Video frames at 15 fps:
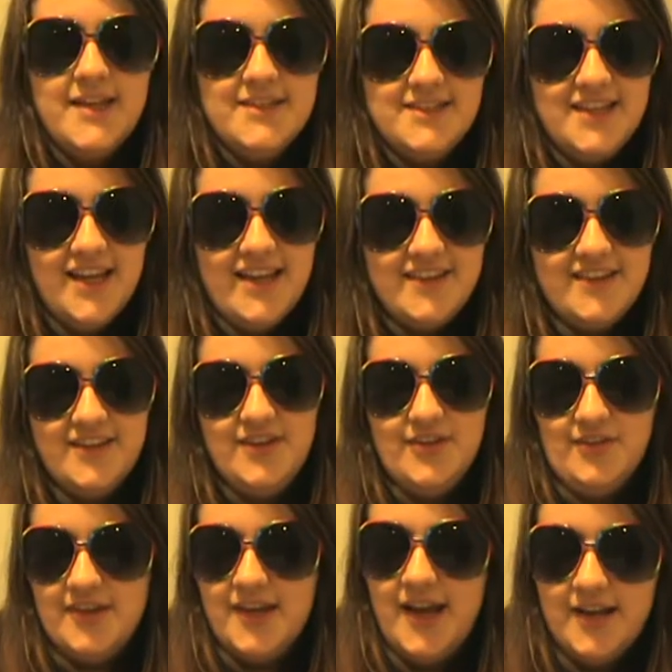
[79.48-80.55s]
Today's
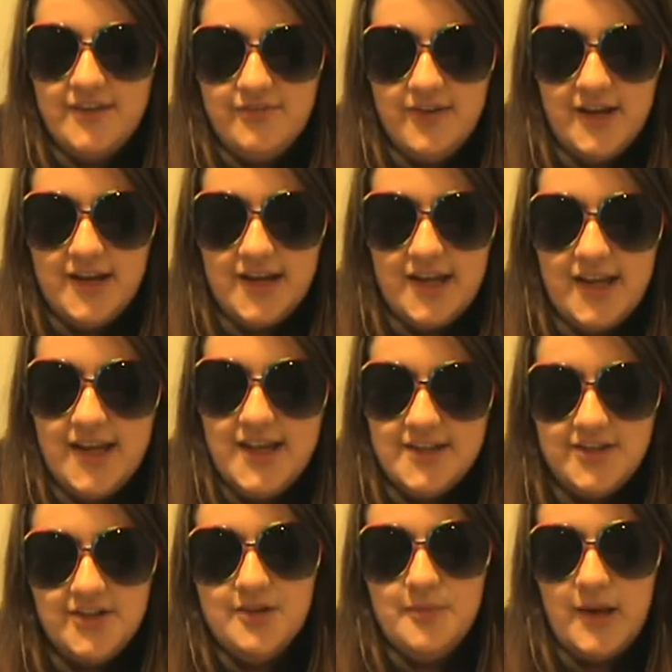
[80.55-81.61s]
news, and finally,
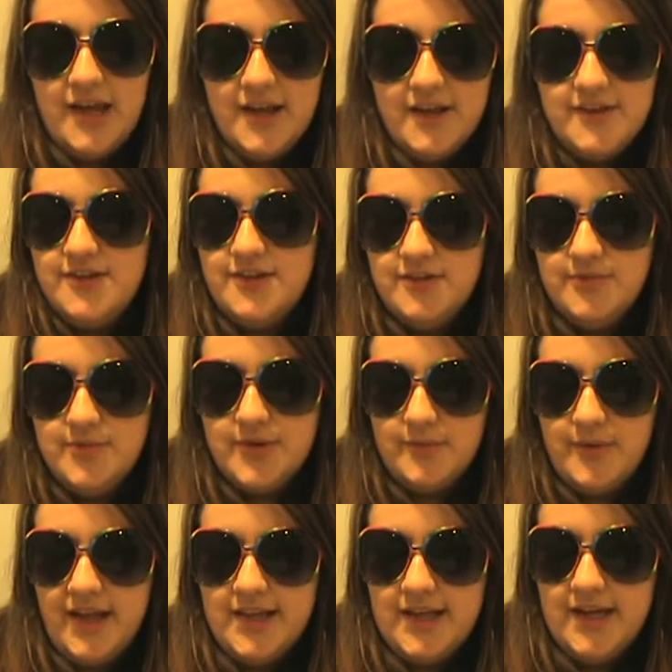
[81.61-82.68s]
in Germany, a student was
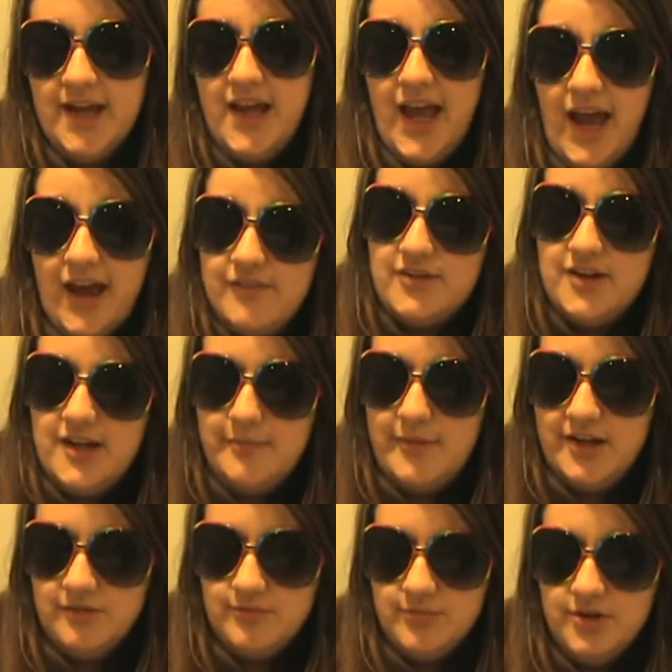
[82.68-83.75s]
arrested after he
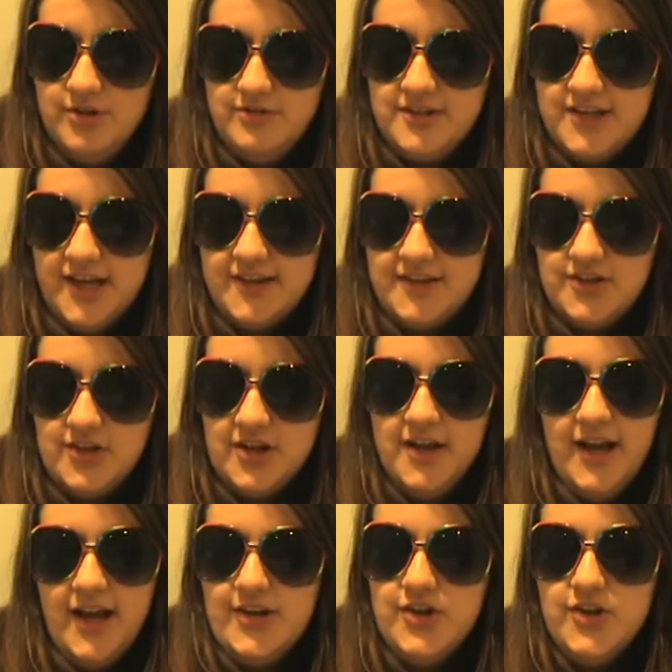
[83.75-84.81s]
made a rude gesture
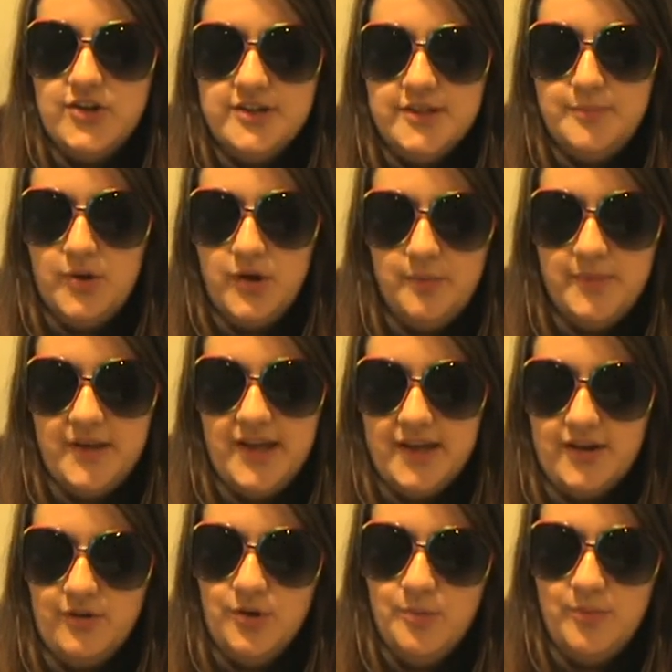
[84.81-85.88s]
and hurled a puppy at
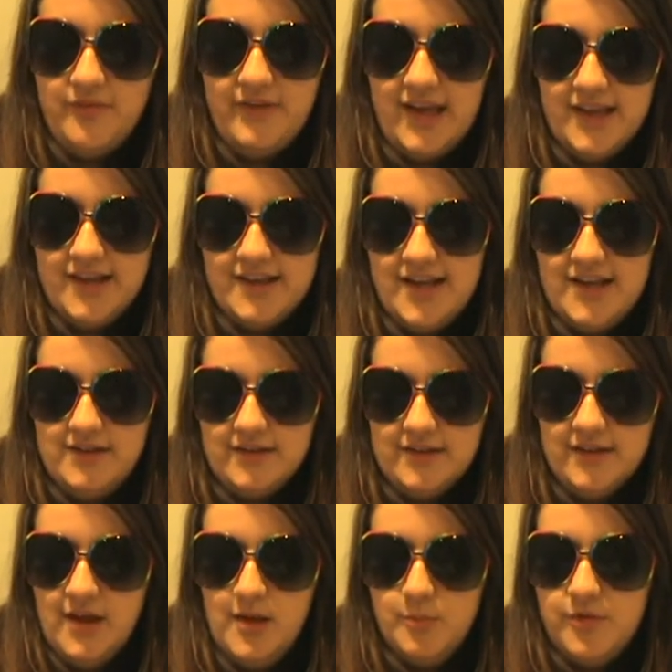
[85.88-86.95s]
a group of Hell's
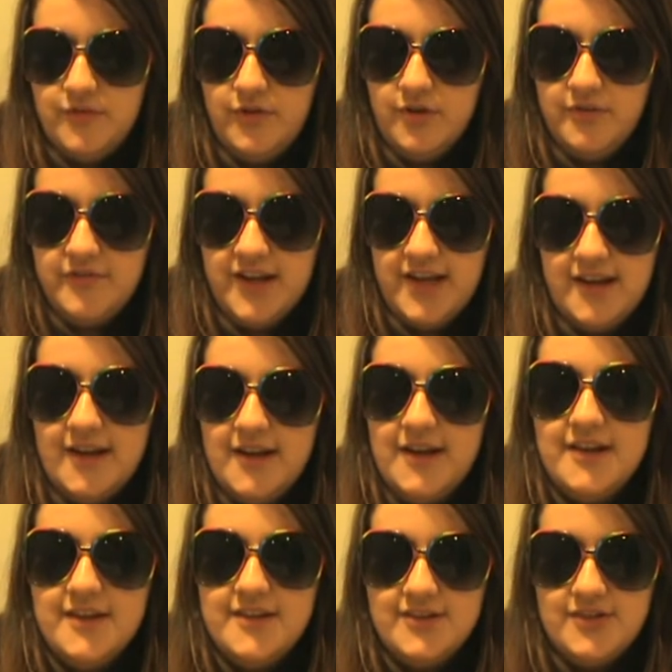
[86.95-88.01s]
Angels before fleeing
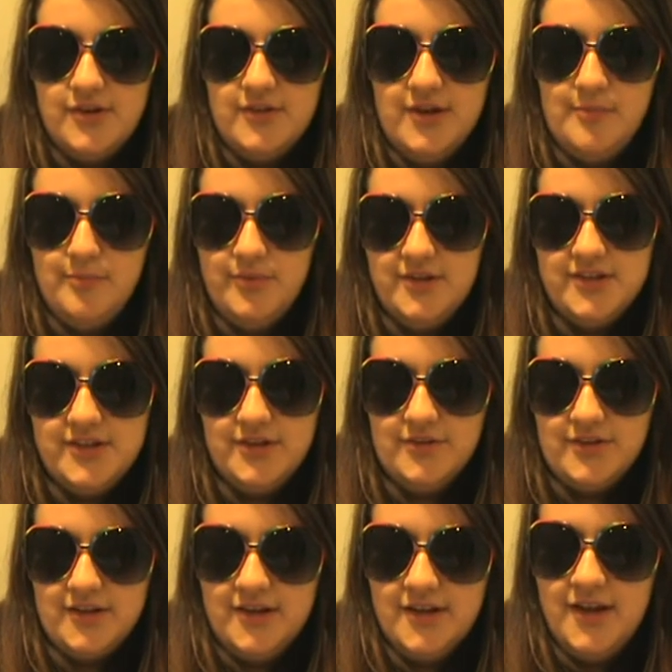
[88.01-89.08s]
on a stolen
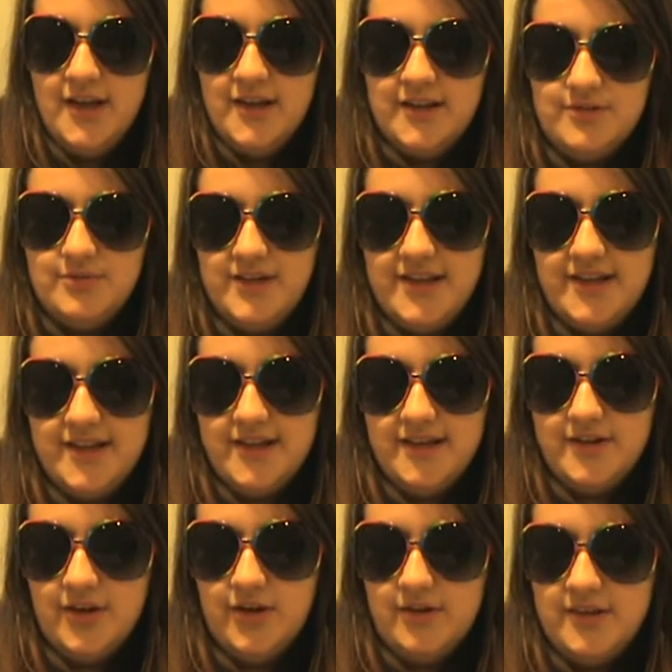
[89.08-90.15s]
bulldozer. The
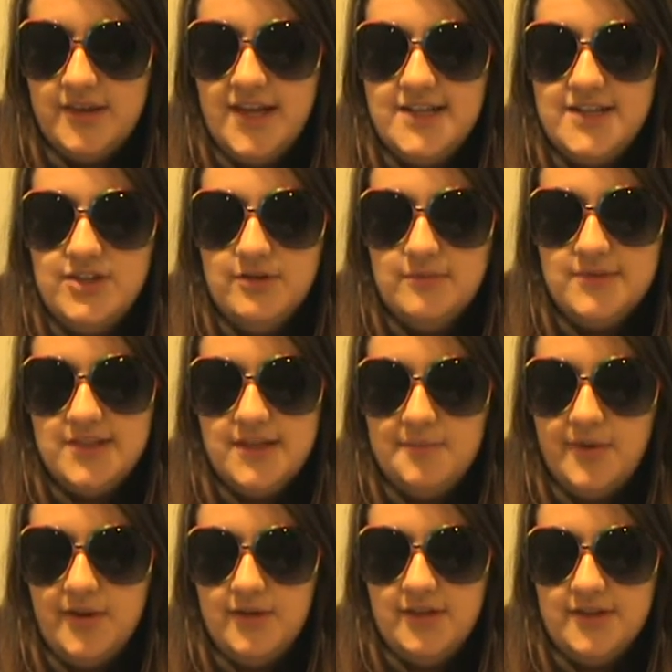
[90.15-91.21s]
26-year-old then dumped the
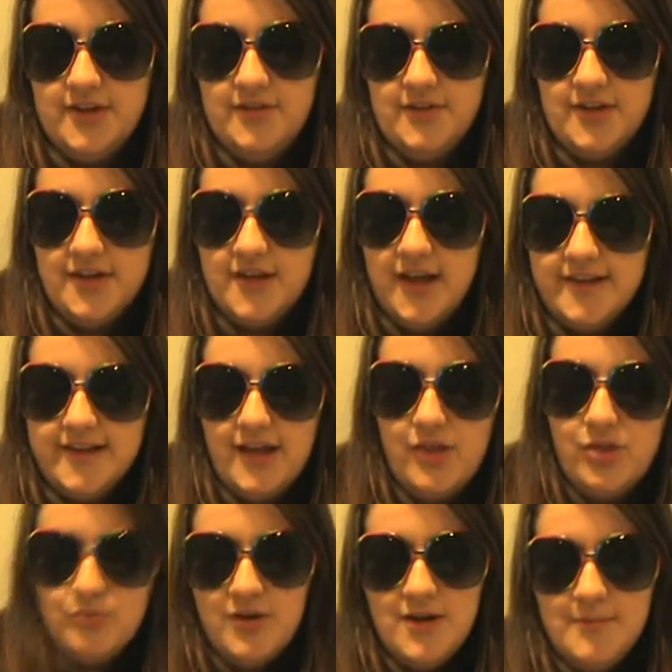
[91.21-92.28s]
bulldozer, causing a
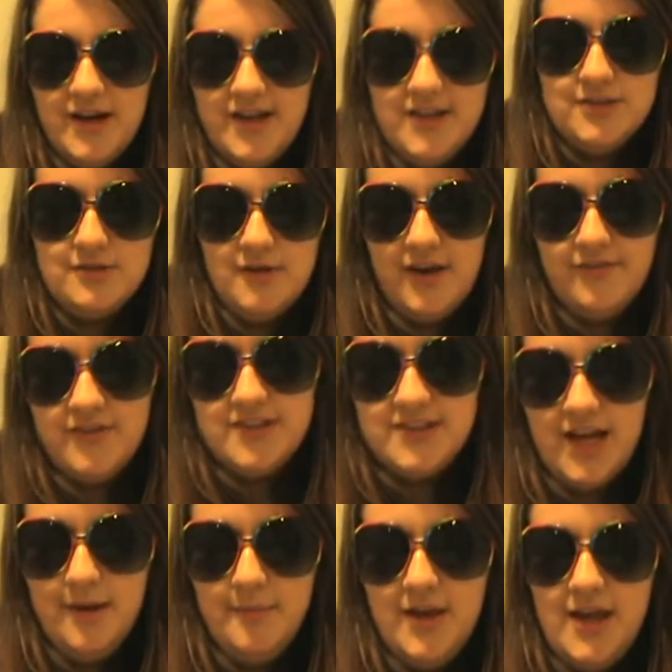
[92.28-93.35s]
3-mile traffic
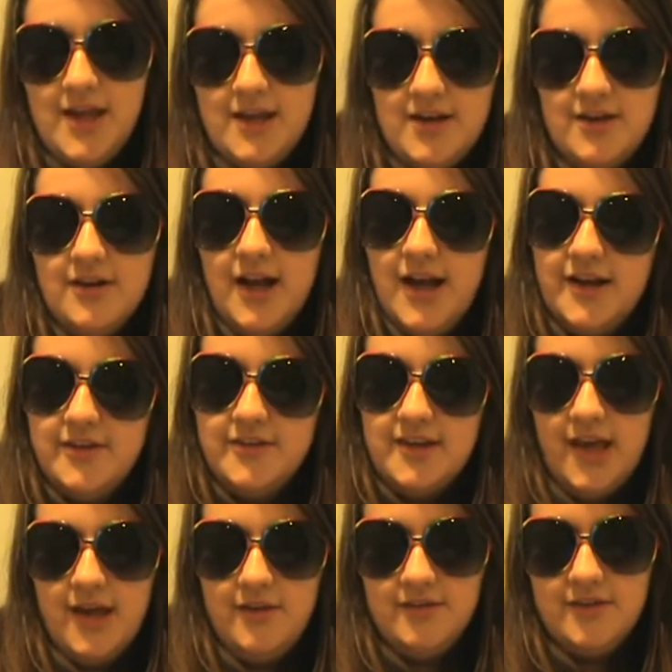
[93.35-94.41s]
jam near
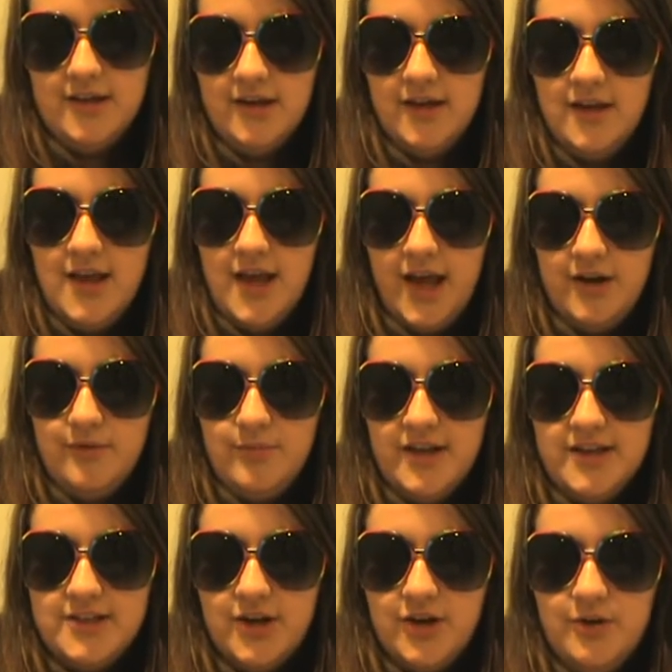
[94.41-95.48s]
Allershausen, and
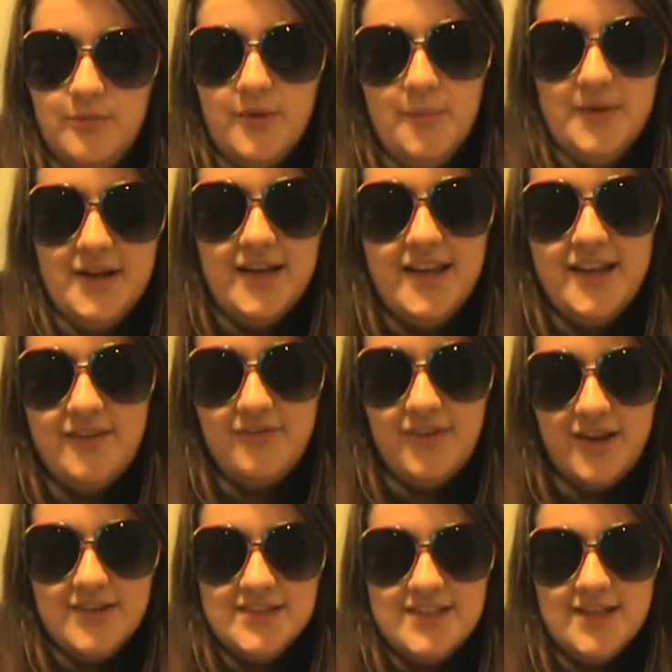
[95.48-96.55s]
went home where police
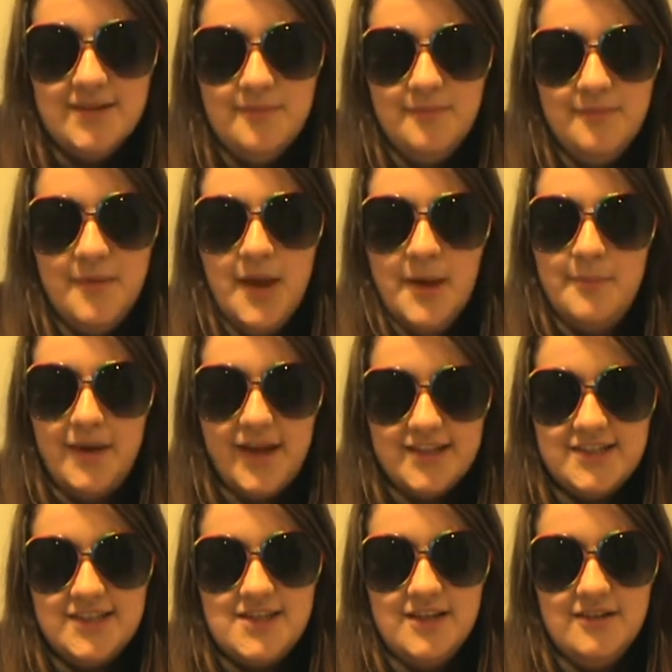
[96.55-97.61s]
found him.
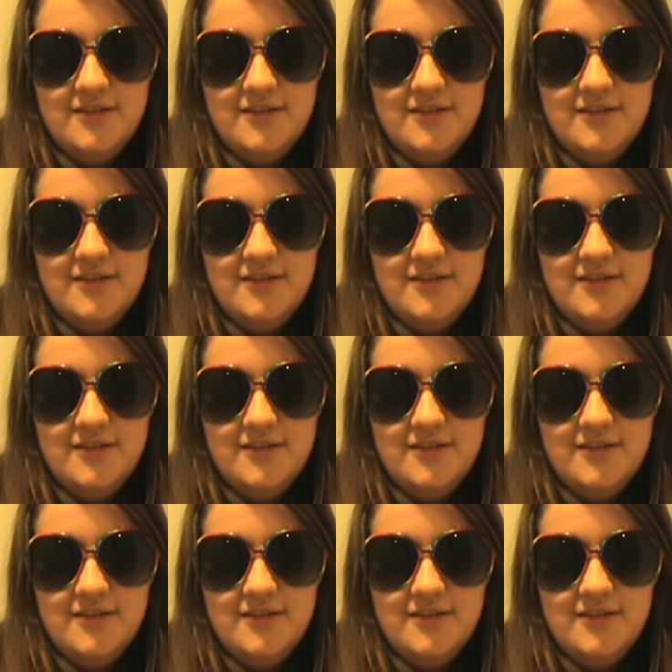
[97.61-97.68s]
Back to you.